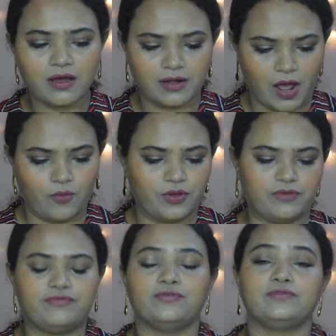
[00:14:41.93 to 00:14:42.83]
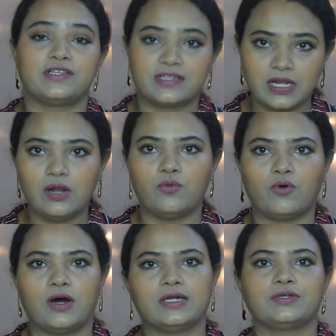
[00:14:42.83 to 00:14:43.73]
Now if you still
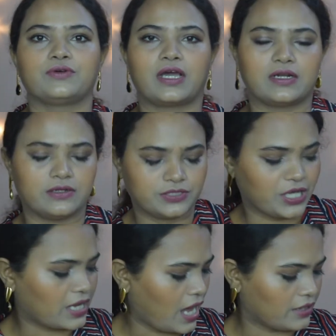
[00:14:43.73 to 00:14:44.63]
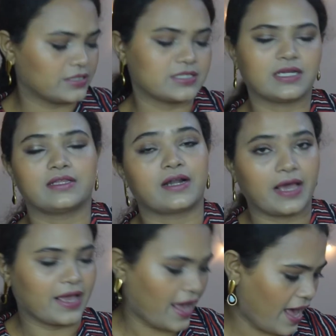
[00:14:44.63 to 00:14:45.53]
want, you can check another set that
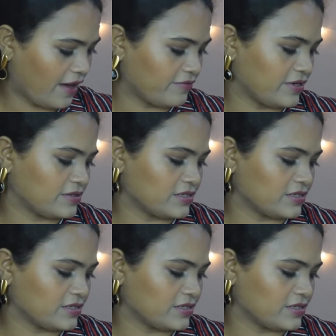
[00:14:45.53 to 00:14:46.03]
I have.